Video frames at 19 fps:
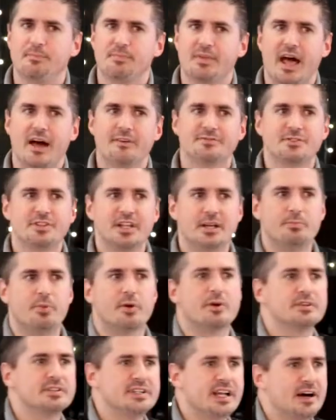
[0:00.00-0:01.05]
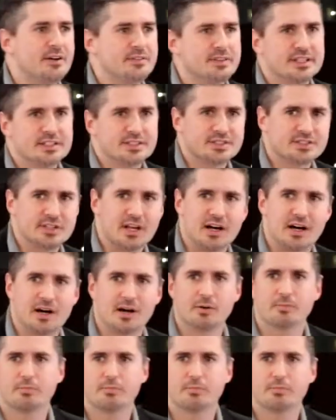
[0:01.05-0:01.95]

After they burned down this uh,